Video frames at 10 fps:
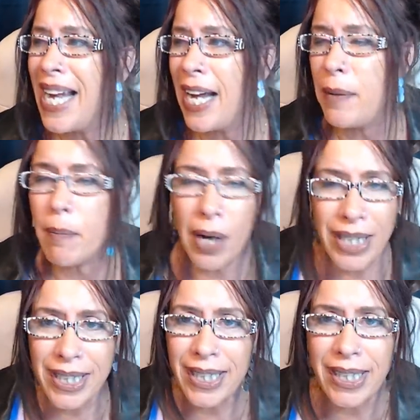and
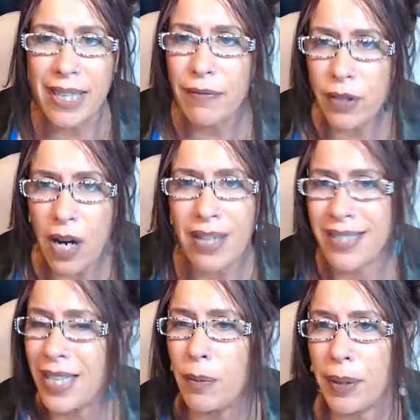money that they've
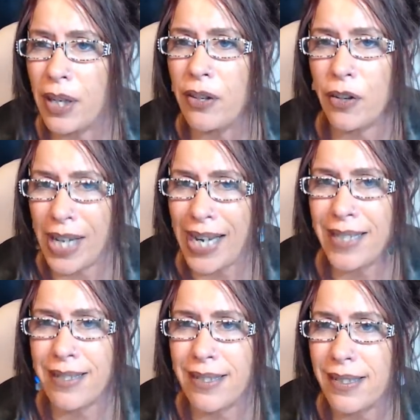lost helping other
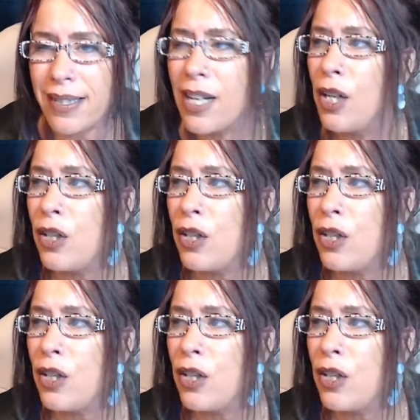cases.